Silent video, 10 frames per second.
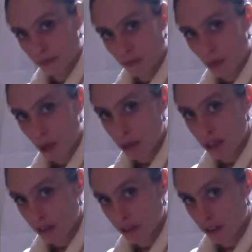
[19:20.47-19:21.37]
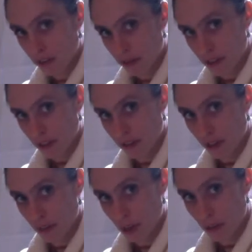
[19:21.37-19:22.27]
May be different for different
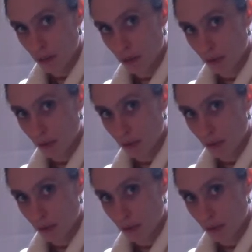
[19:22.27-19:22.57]
people.